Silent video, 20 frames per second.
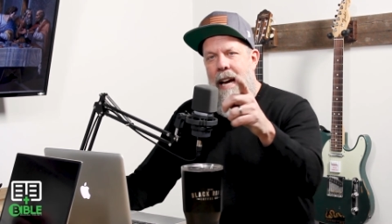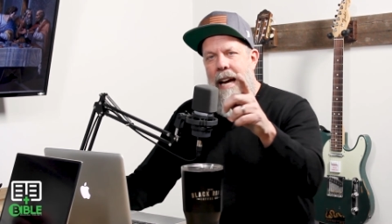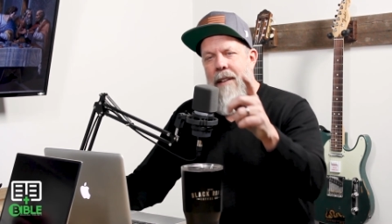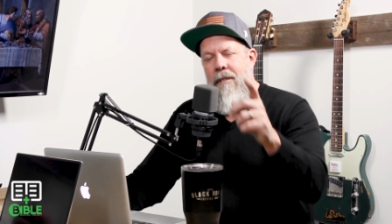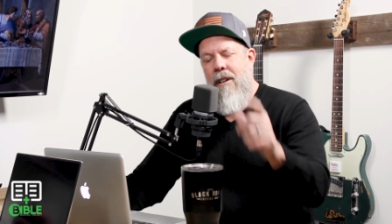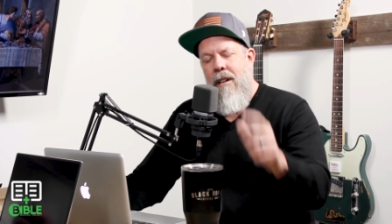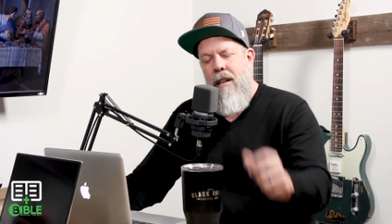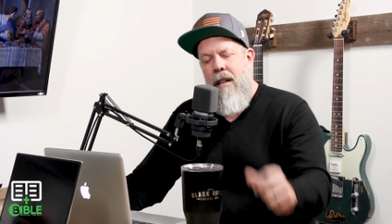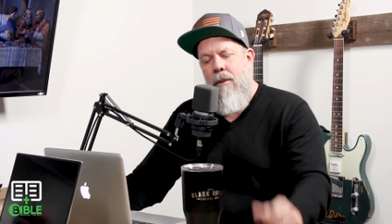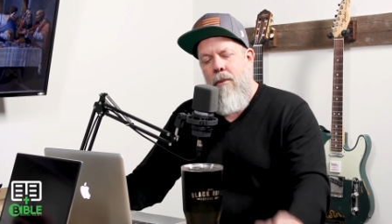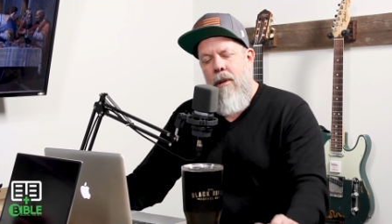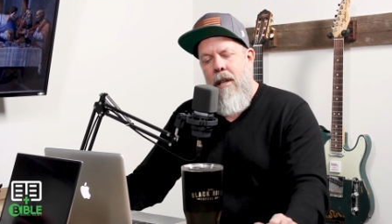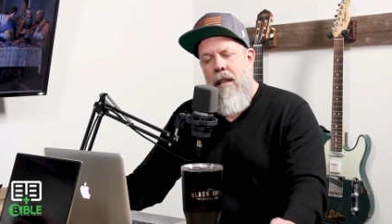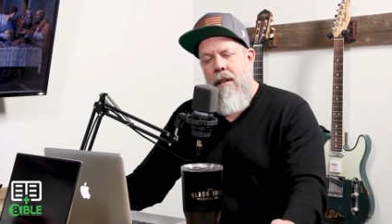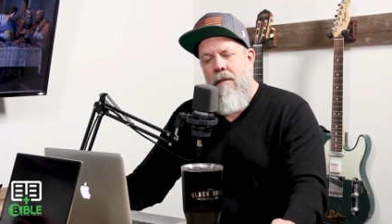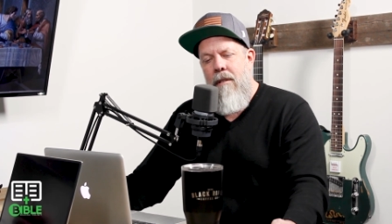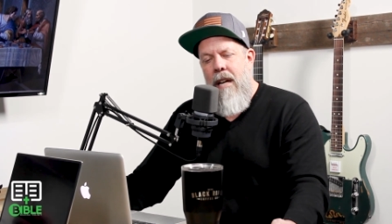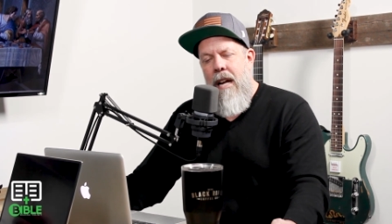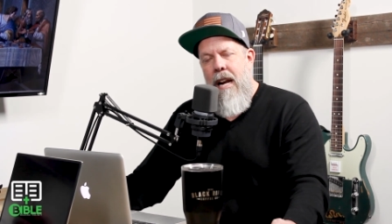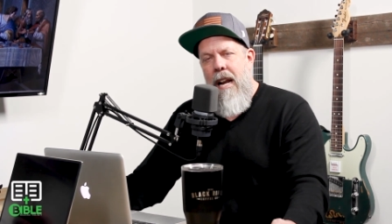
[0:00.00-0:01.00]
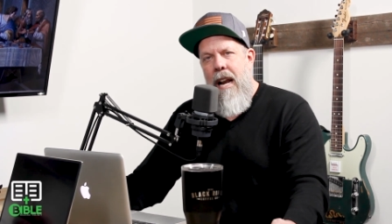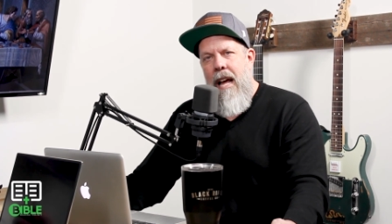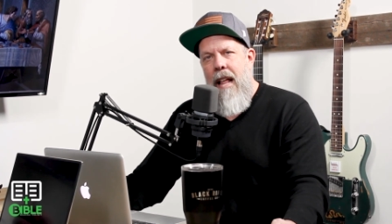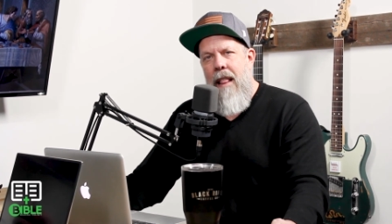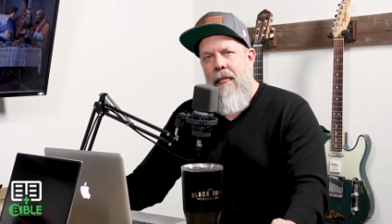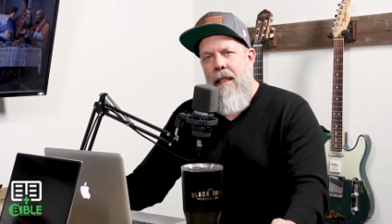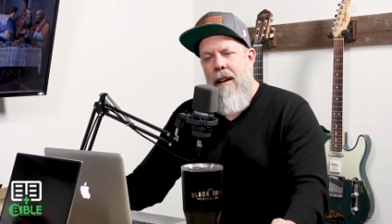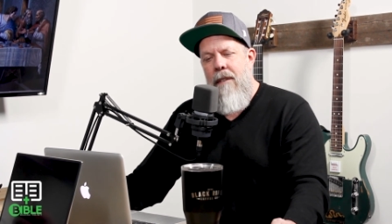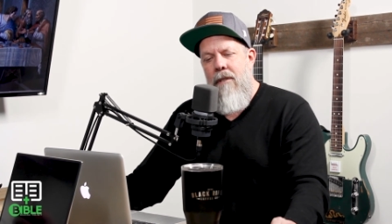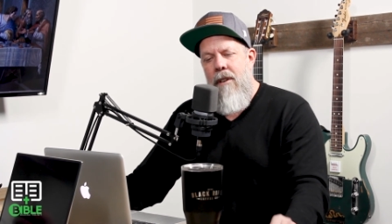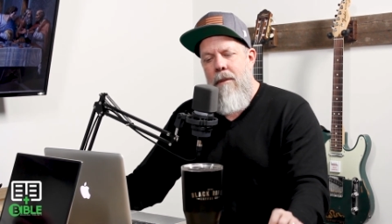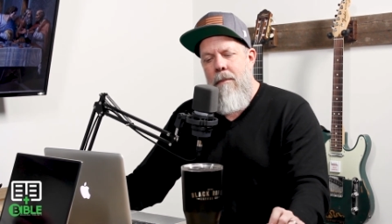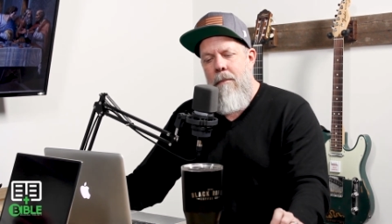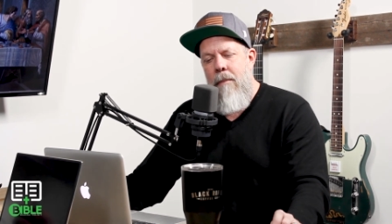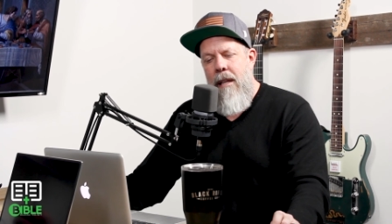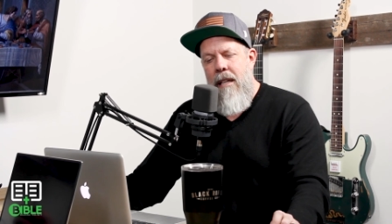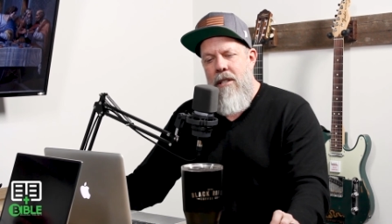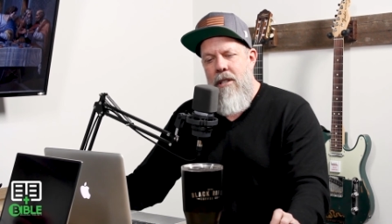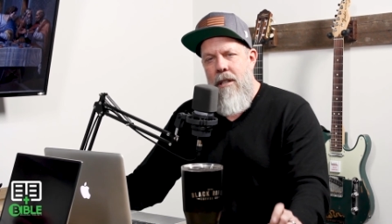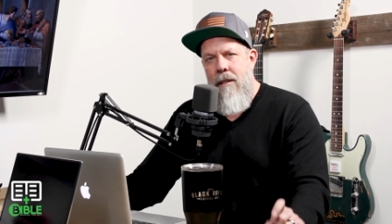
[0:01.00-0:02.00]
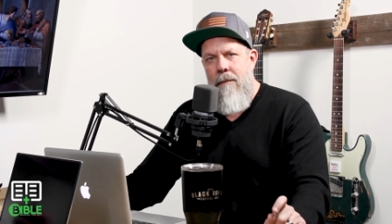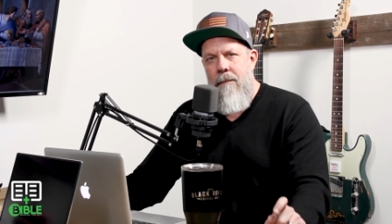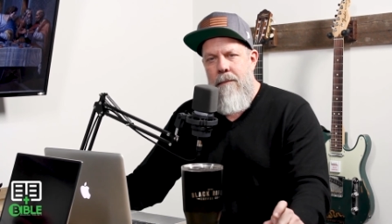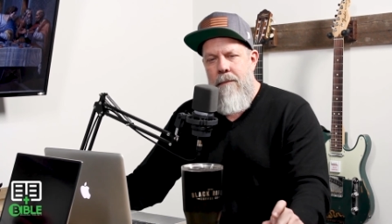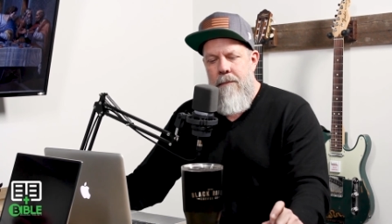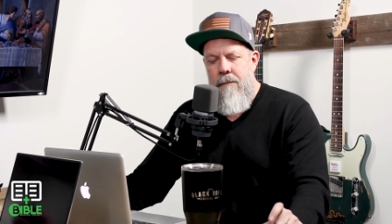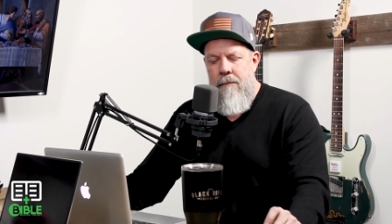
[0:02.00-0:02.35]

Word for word: Have a great week. Ryan and I love you. Bless you.